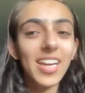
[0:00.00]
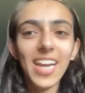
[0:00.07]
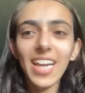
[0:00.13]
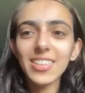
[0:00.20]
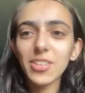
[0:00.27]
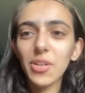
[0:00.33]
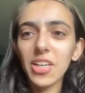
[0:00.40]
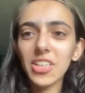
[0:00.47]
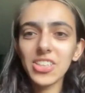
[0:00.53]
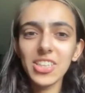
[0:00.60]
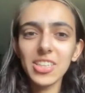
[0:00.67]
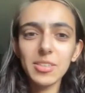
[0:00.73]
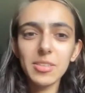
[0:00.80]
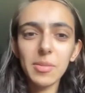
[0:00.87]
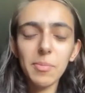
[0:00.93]
next
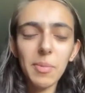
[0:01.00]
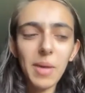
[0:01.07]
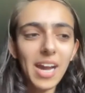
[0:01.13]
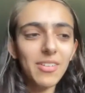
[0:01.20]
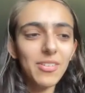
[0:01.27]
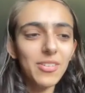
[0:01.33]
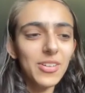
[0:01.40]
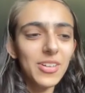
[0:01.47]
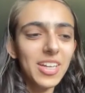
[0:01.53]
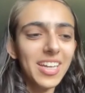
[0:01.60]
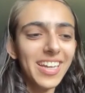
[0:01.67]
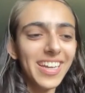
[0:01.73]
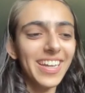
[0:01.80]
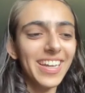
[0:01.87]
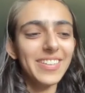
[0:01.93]
question is about
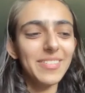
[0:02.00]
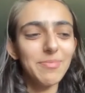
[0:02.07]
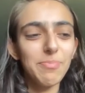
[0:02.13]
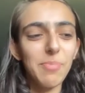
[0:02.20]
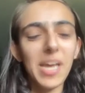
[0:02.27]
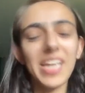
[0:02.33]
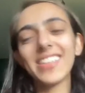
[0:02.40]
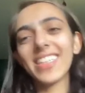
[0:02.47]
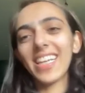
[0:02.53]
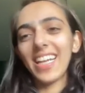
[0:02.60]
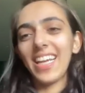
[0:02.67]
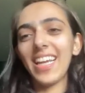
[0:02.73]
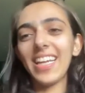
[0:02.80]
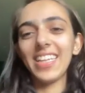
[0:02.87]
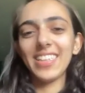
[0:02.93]

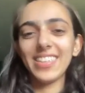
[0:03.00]
basically,